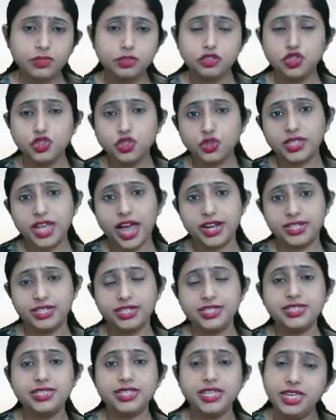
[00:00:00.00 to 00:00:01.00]
So that
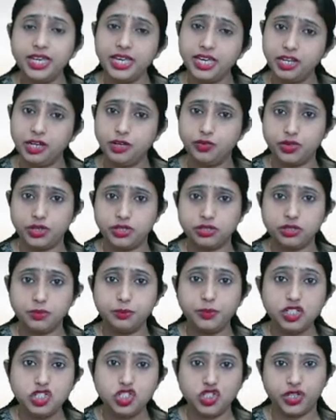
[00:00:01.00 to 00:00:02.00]
is
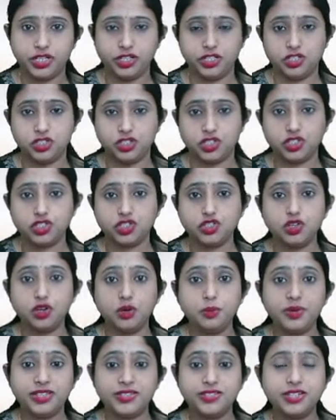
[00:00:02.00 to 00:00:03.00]
irreversible change.
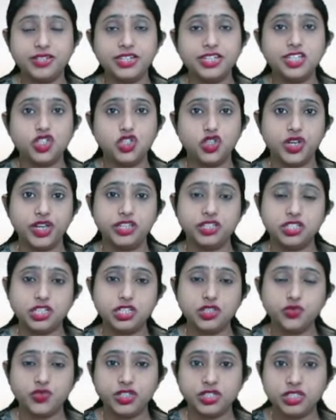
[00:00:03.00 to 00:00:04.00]
So basically
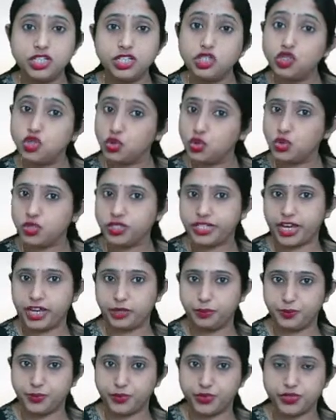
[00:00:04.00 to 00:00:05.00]
changes we see two
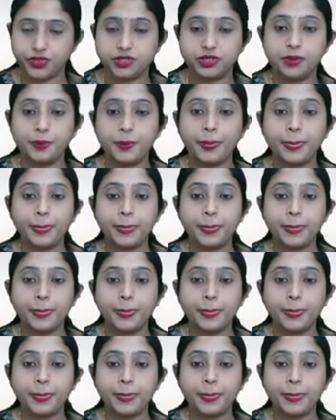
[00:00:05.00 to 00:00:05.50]
types.